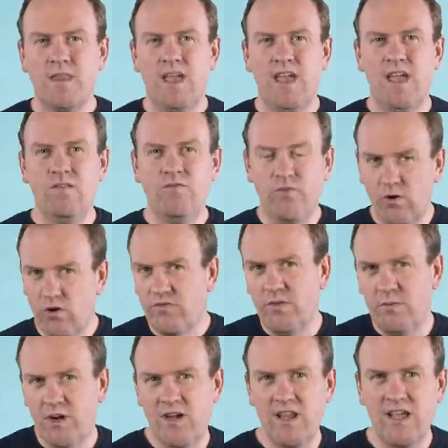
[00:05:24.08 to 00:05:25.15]
and four of
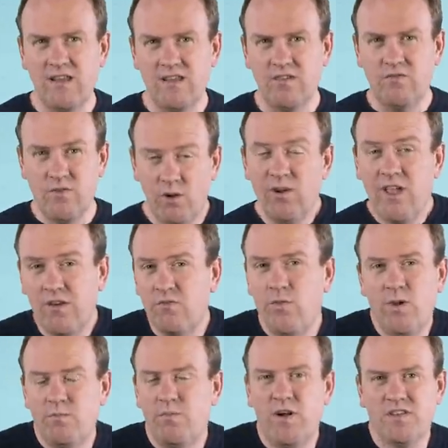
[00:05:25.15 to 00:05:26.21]
them are negative. We only have
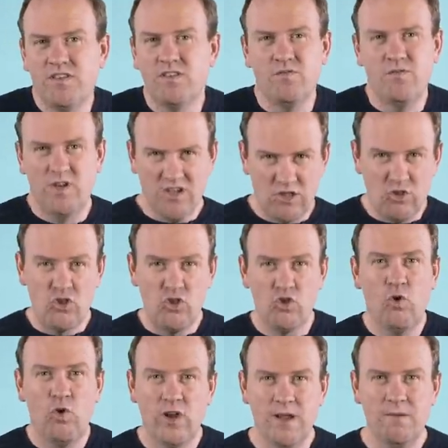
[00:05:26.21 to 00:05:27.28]
one positive one, it's
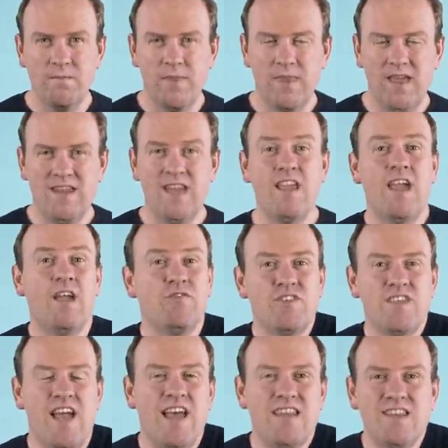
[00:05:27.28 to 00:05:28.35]
joy. And then you have
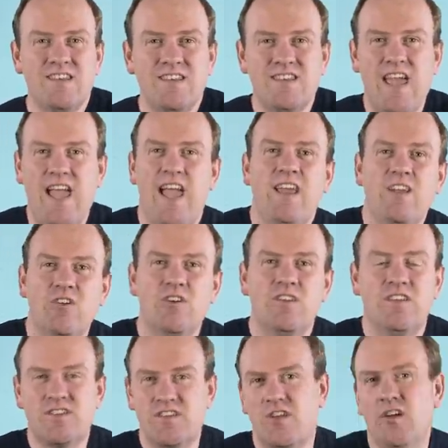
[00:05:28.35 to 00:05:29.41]
sadness, anger,
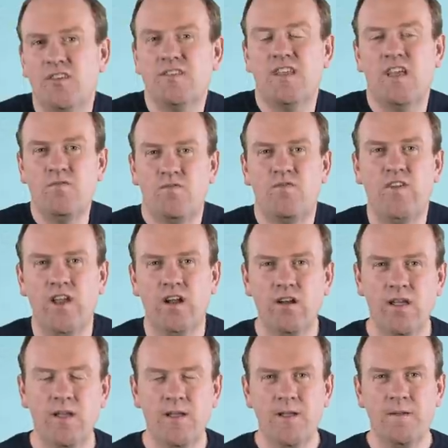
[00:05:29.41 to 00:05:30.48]
disgust, and
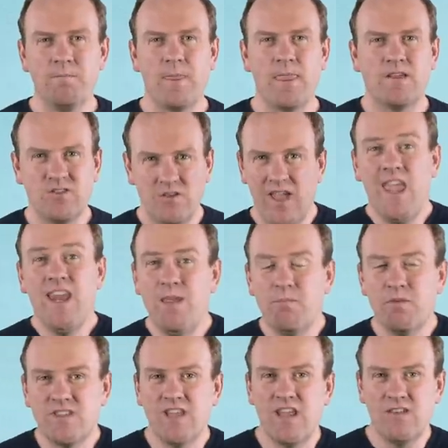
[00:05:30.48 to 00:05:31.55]
fear. So
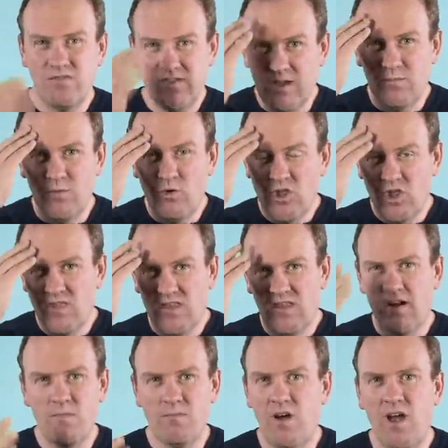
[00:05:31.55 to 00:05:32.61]
80% of the emotions
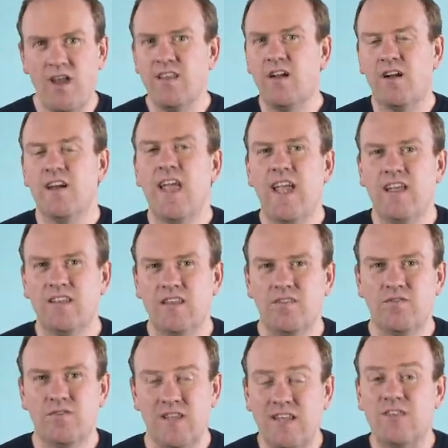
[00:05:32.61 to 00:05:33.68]
in our mind are negative.
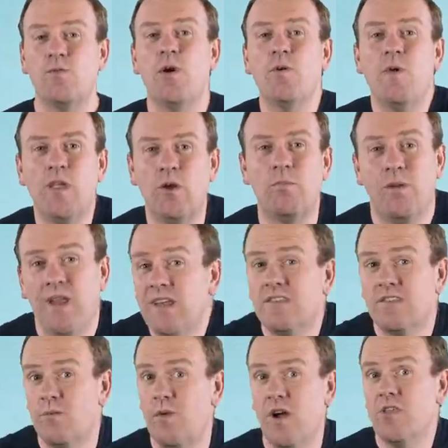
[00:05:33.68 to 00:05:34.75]
That's why we complain
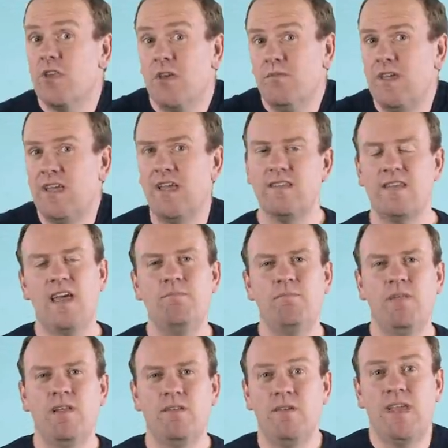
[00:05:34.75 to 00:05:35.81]
so much. Huh? We can't
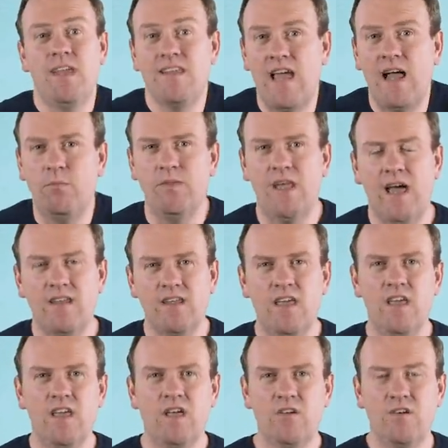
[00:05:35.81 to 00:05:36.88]
help that.
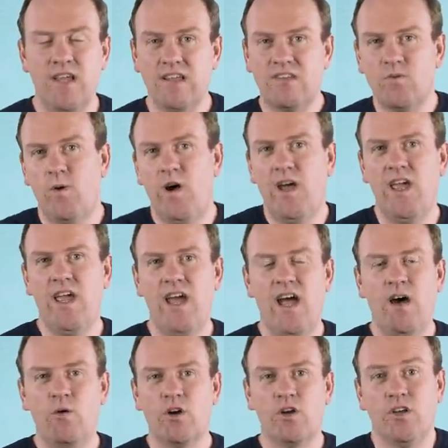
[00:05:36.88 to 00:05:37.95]
Or that's why
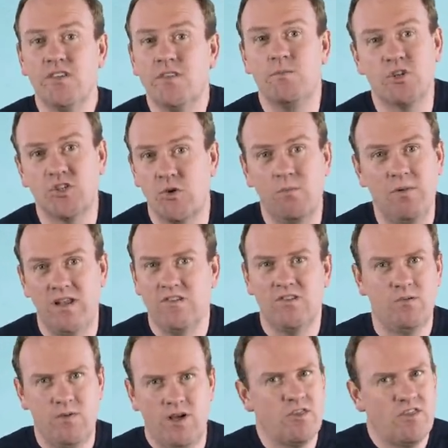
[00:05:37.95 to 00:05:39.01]
our customers complain
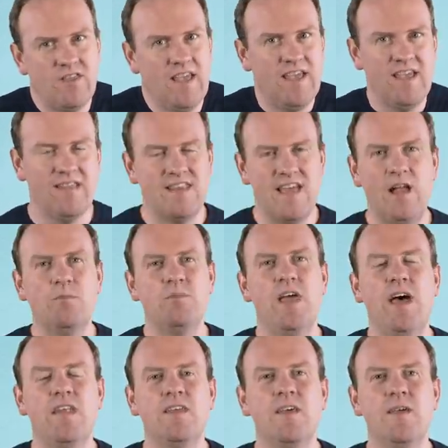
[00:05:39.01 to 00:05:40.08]
so much. They can't help
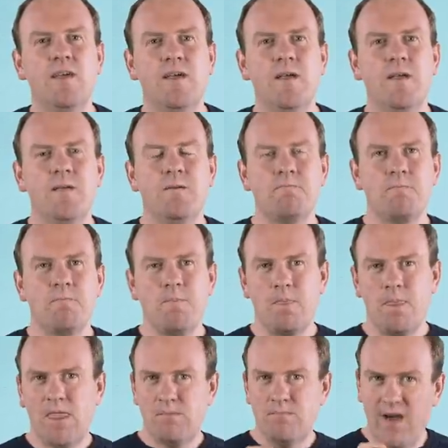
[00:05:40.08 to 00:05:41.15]
that.
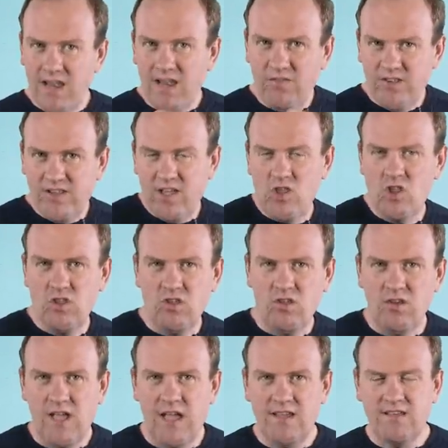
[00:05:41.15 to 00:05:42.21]
My invitation to
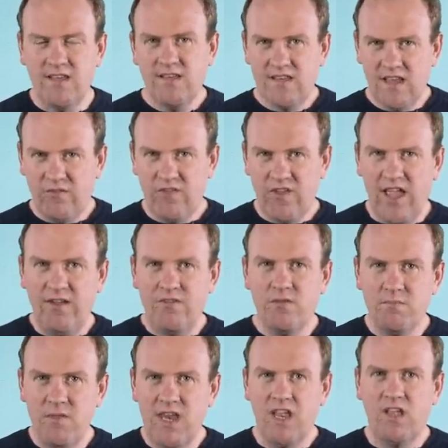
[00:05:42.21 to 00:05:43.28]
you guys is, if you have a
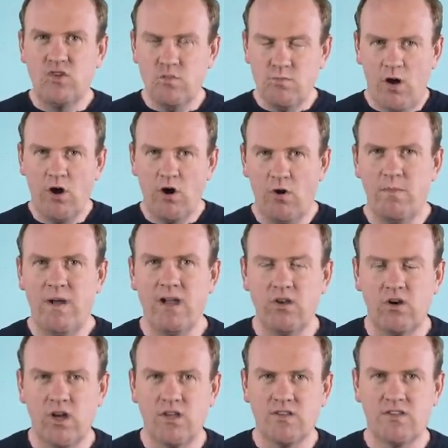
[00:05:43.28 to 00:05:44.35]
meeting tomorrow about
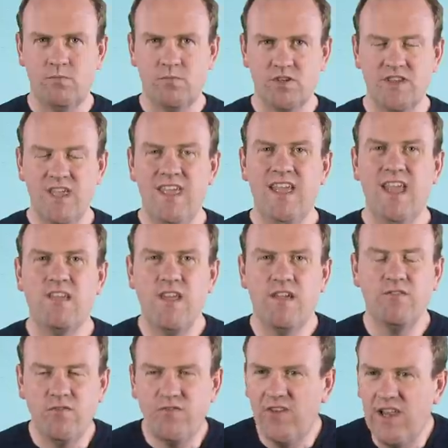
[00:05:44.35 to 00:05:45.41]
your customers and you
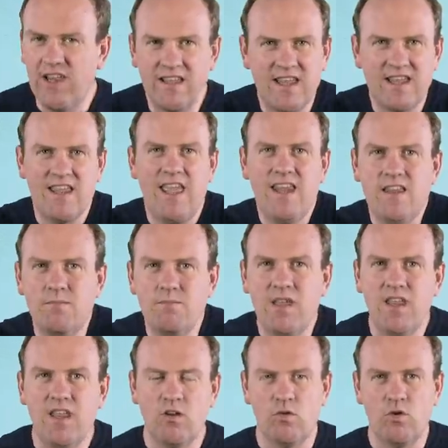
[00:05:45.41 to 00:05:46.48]
have the feeling that in the
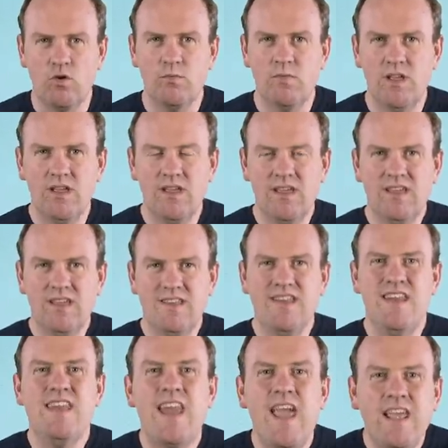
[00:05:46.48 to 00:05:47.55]
meeting room,
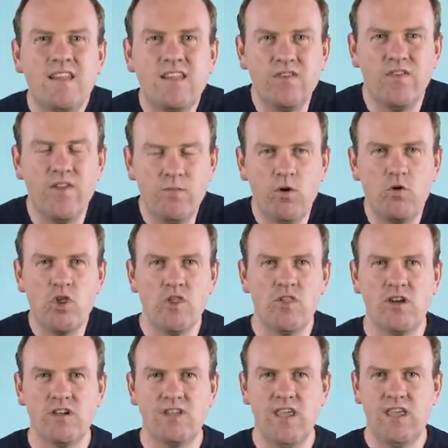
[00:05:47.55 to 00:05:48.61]
the negative emotions
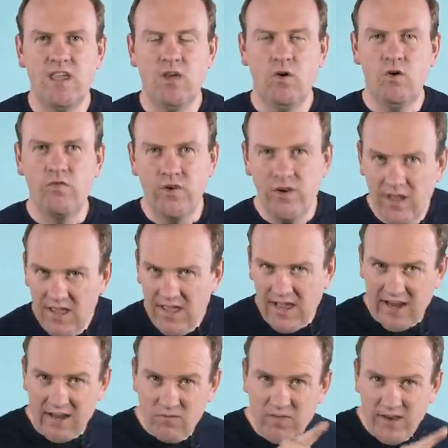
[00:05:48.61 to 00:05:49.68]
are taking over,
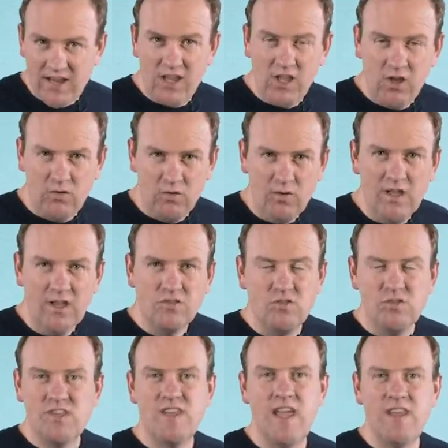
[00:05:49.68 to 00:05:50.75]
I invite you
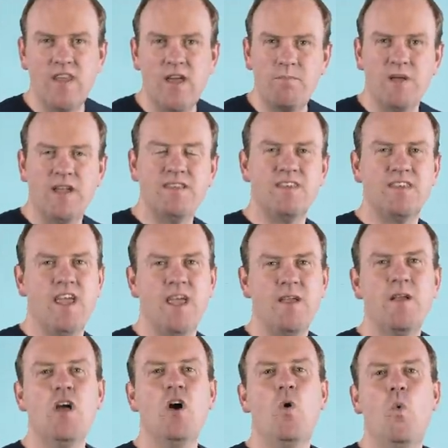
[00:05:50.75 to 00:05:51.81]
to stand up and
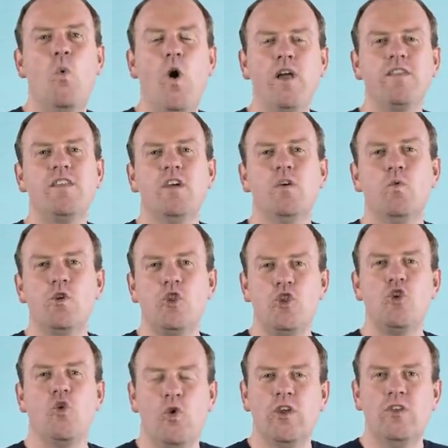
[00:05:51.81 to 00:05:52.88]
say, what would
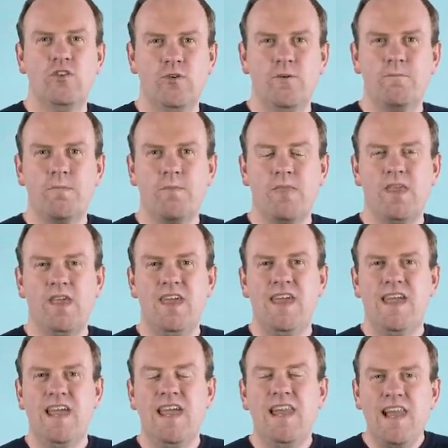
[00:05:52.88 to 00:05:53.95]
joy do?
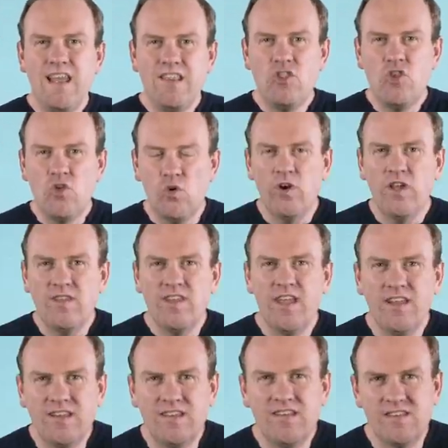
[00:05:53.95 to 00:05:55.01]
And let joy
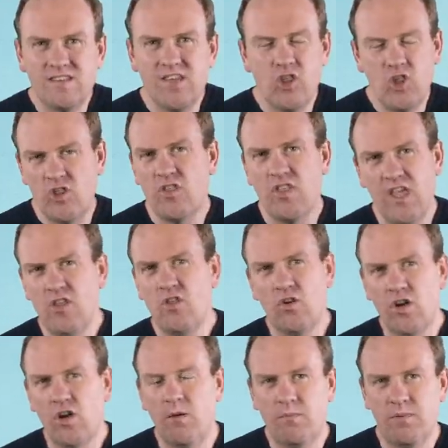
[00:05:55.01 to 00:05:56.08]
take the decisions in your
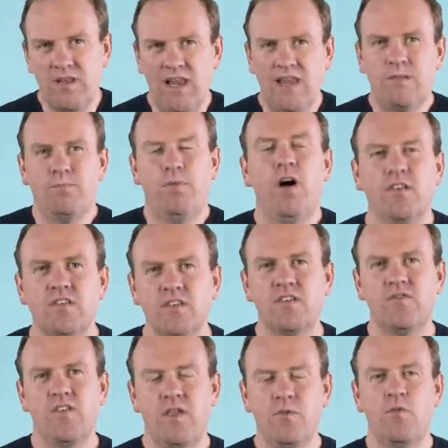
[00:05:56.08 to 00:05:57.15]
company. Let
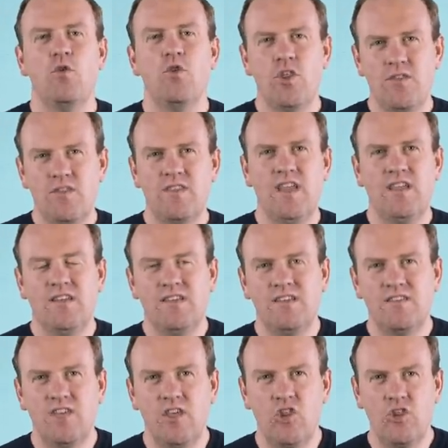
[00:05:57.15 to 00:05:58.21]
positive emotions take the
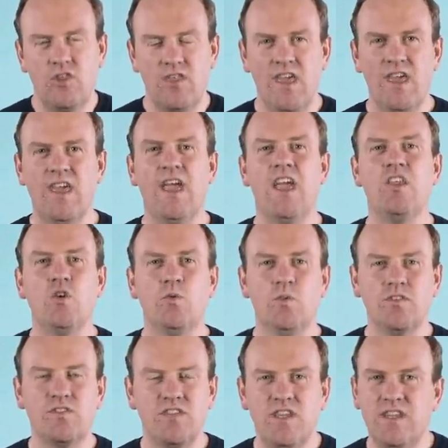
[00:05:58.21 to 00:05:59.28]
decisions, and you
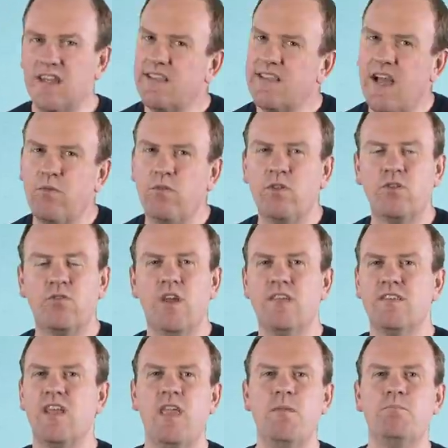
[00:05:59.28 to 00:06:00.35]
will see that that will
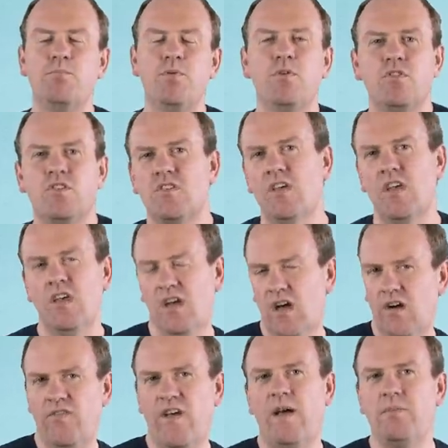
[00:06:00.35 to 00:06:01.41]
create a boost
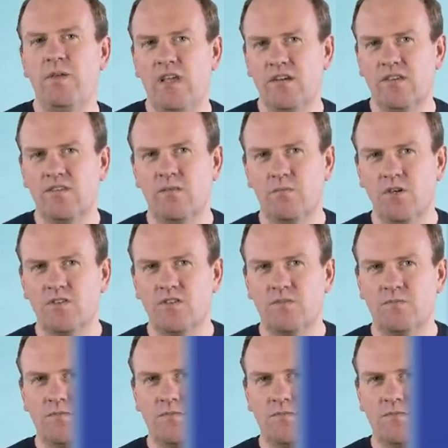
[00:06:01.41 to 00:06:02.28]
of happy customers.